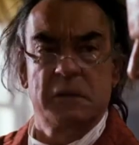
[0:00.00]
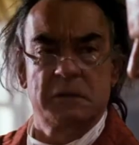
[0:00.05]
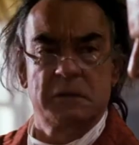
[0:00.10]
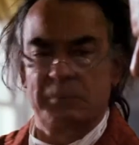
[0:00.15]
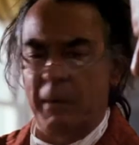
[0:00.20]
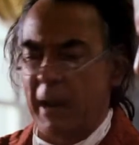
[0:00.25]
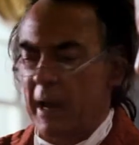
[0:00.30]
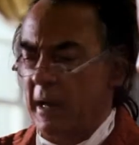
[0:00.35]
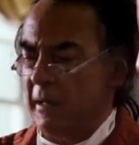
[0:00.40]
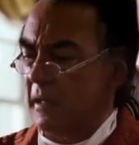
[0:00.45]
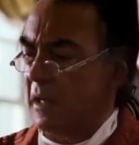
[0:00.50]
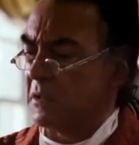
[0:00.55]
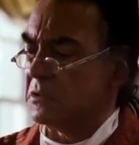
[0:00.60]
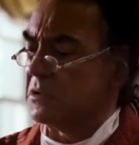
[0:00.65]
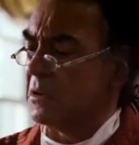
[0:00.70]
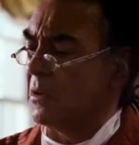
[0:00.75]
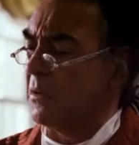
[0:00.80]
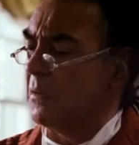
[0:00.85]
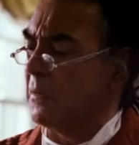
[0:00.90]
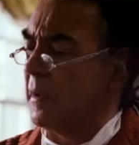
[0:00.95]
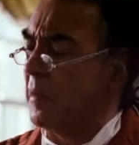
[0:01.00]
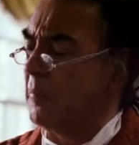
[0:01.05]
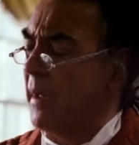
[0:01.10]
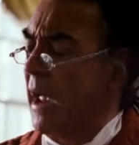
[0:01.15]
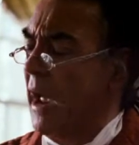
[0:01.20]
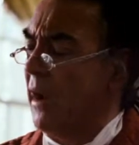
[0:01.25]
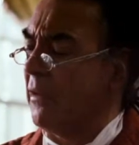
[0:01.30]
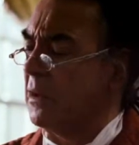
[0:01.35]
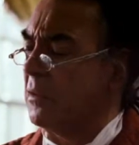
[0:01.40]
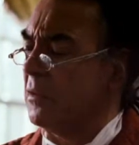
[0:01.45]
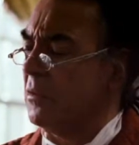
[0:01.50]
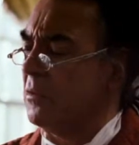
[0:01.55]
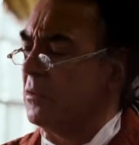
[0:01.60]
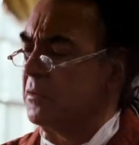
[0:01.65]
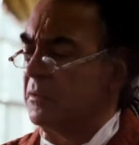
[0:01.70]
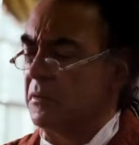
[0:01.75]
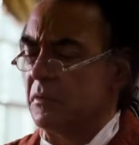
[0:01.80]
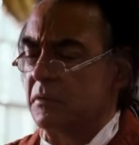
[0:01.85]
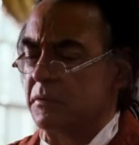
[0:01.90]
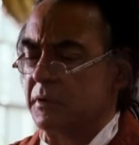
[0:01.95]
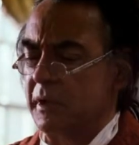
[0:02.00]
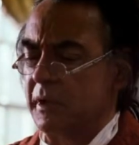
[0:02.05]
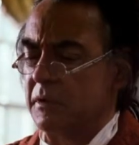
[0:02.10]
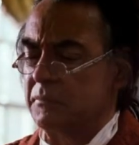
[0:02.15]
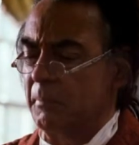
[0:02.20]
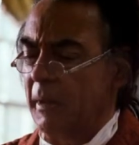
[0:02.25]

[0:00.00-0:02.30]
spyglass shoulder, bearing north-northeast